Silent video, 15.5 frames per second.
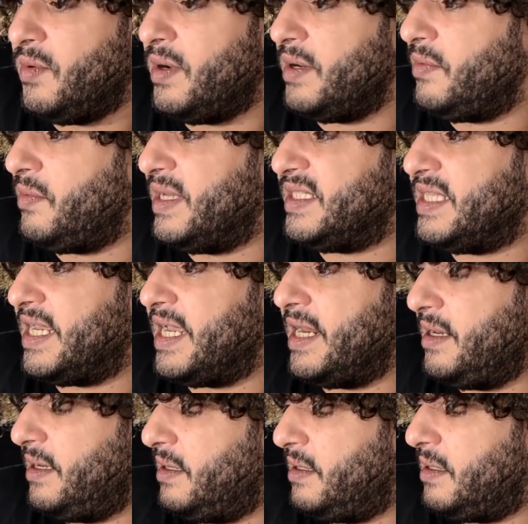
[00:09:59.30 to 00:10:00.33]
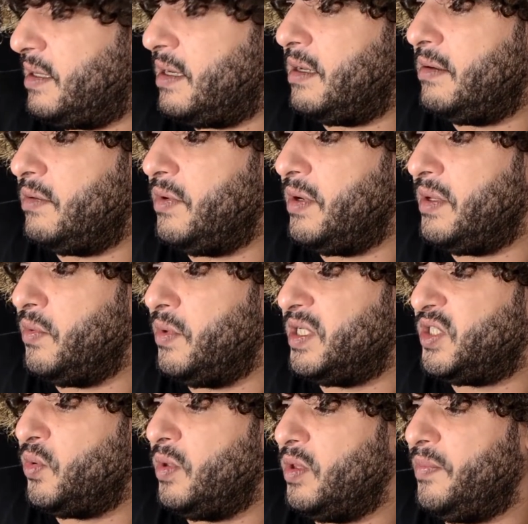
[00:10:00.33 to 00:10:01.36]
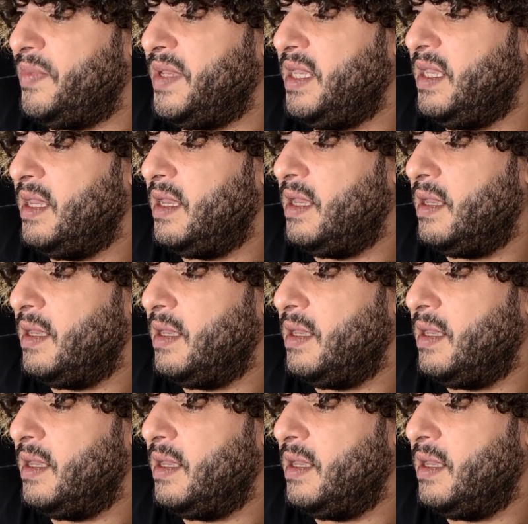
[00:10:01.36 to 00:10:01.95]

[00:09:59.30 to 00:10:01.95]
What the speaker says: once again, you know, which will be,